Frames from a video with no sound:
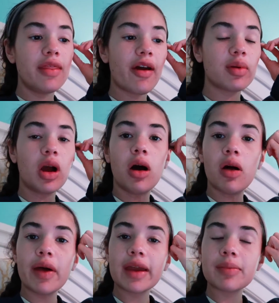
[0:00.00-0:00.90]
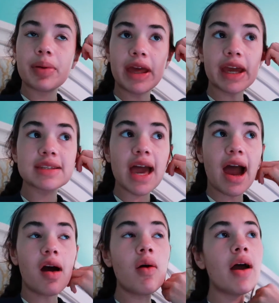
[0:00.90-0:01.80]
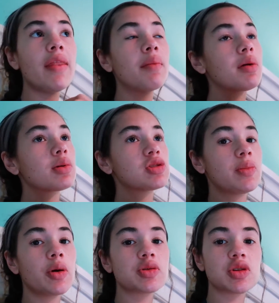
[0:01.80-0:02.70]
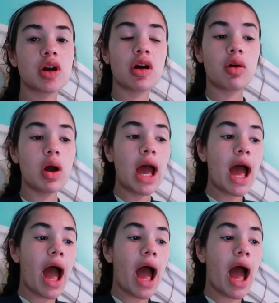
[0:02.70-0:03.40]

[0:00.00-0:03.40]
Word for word: that we all like picked out and then we were supposed to go